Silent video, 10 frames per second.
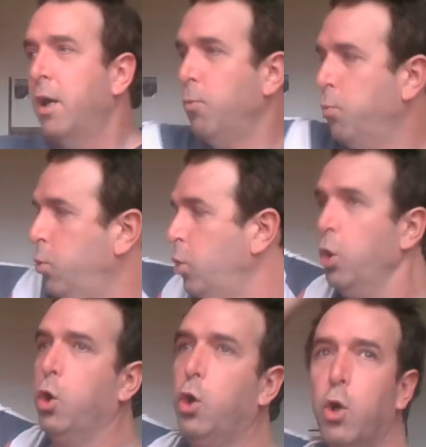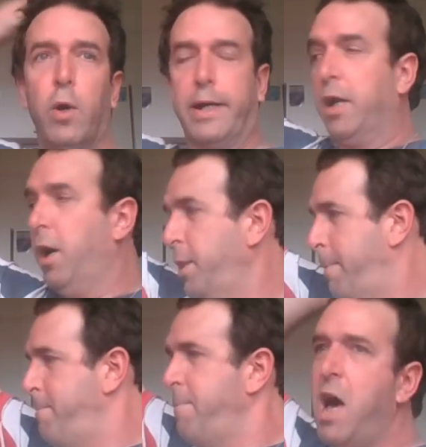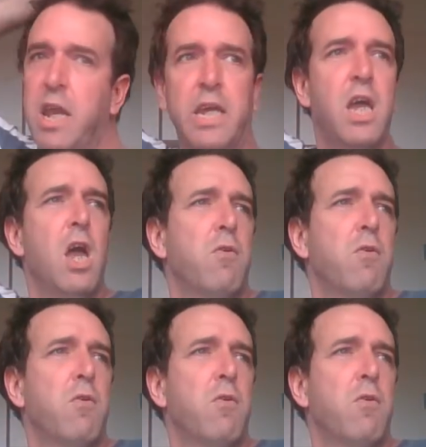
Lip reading: Woohoo! I got all the money.